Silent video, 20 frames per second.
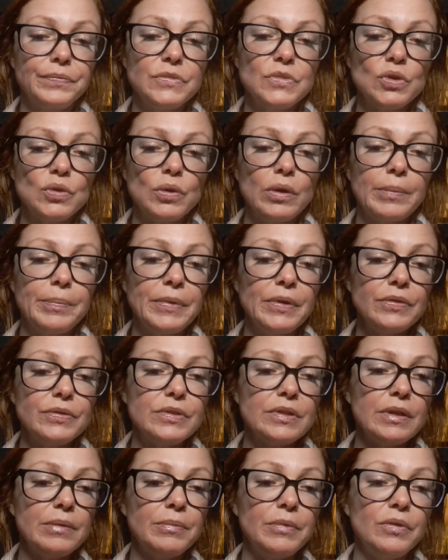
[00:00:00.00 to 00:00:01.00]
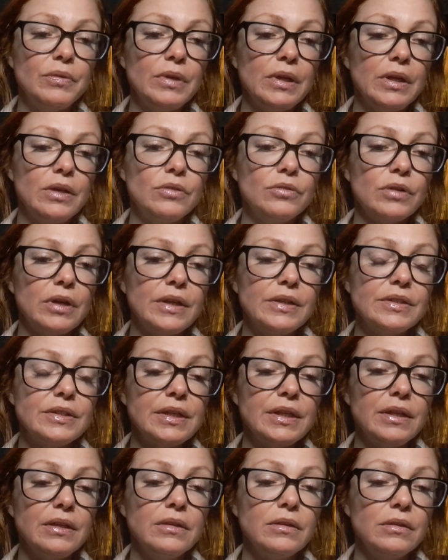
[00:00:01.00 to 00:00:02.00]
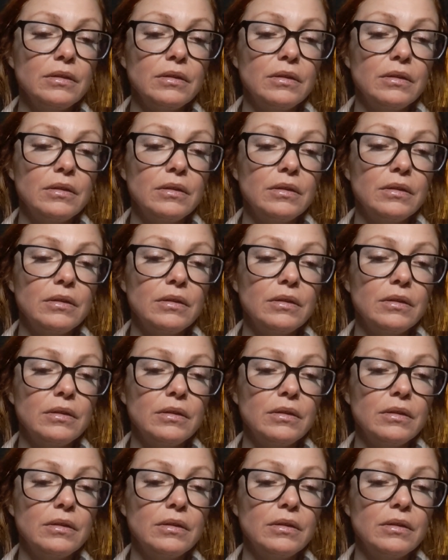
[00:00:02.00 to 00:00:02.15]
Scorpio, Sun, Moon, and Rising.